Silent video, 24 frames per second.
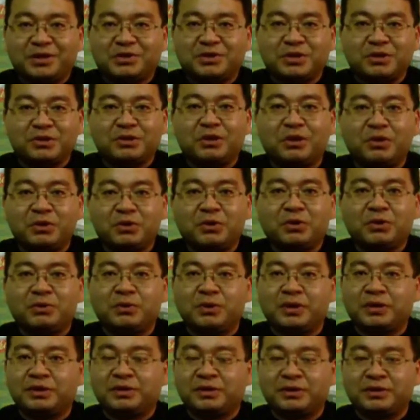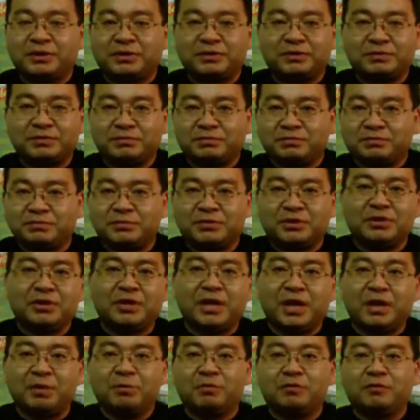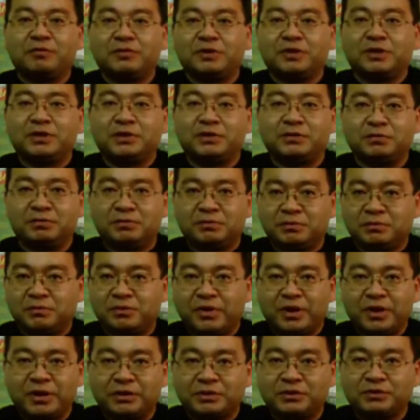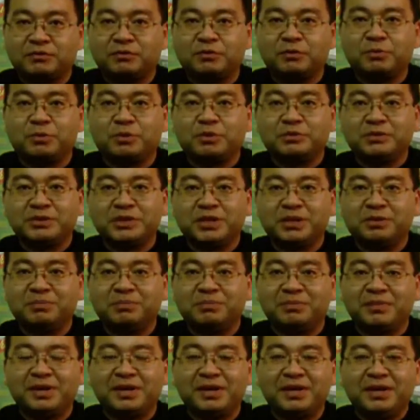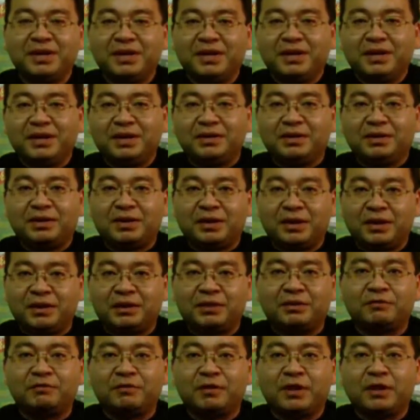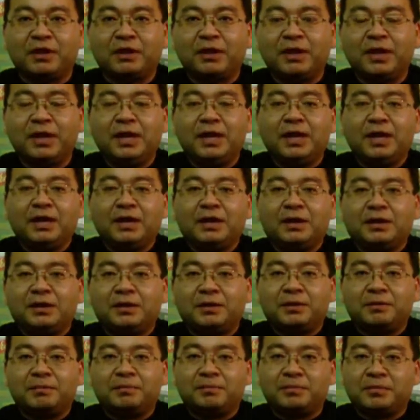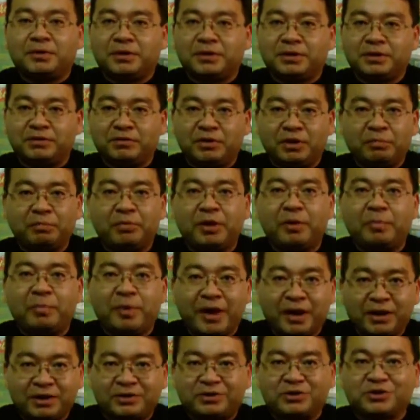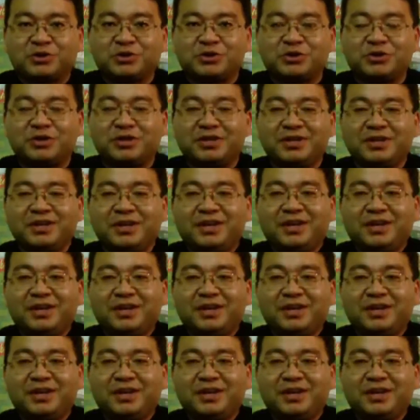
has a logo and the name of the greatest football team in the NFL, the Green Bay Packers.